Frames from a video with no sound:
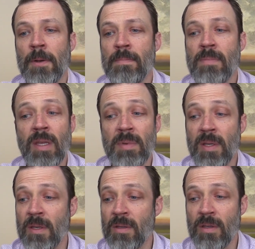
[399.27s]

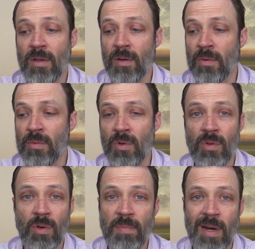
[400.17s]
maybe
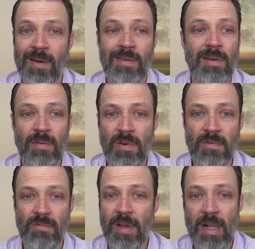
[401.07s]
their parents never
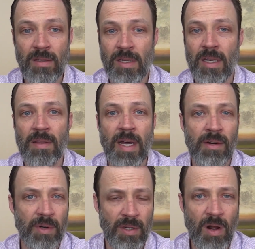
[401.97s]
validated that
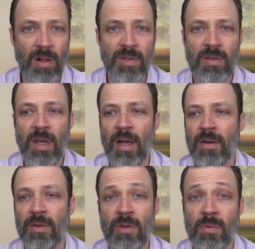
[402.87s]
or acknowledged
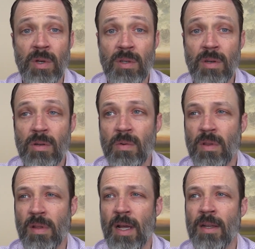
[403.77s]
that or knew what to do
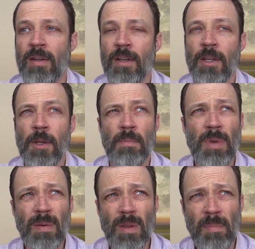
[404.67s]
with that.
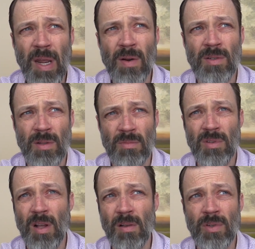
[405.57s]
Maybe the parents
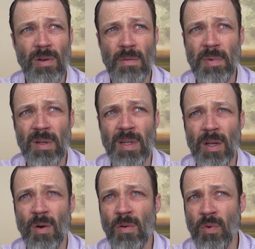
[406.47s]
themselves could have been
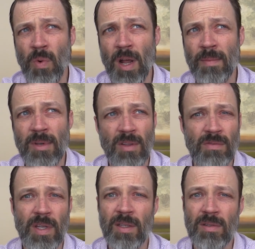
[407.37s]
like overwhelmed in the
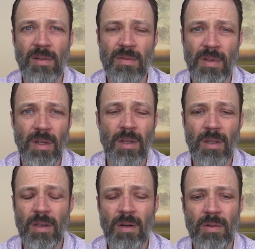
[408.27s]
face of
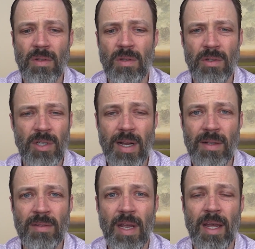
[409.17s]
the
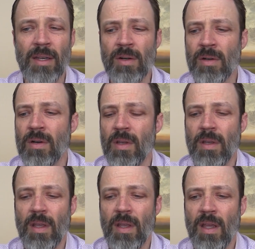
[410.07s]
child's anger,
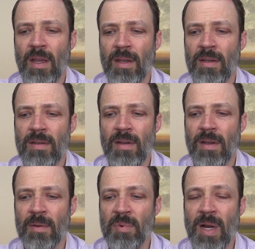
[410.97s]
and
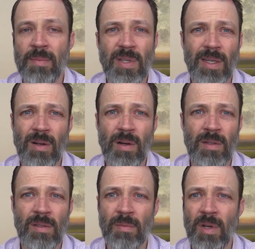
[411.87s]
perhaps that
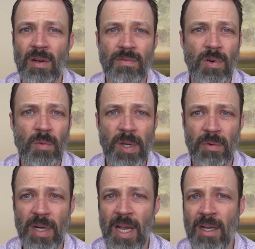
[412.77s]
caused some kind of phobic
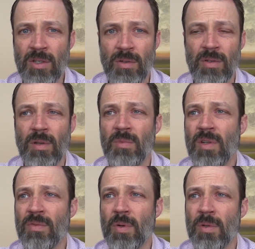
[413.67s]
reaction or some
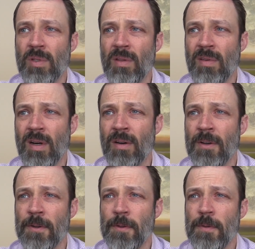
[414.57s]
difficulty there.
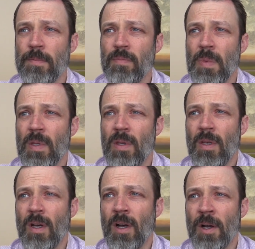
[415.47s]

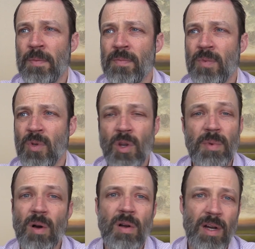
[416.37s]
There could
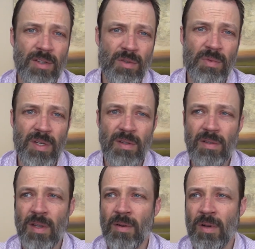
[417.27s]
be all kinds of
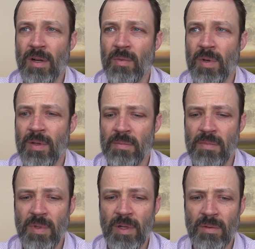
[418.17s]
reasons. I don't want to
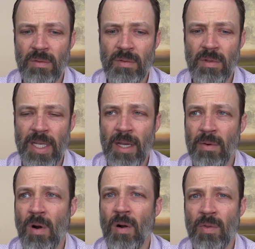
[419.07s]
lay
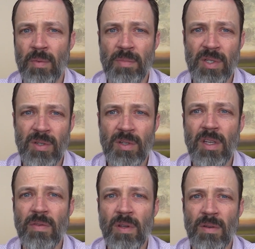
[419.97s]
out all of them, but just to
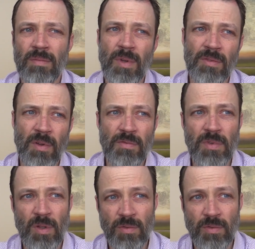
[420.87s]
give you a feel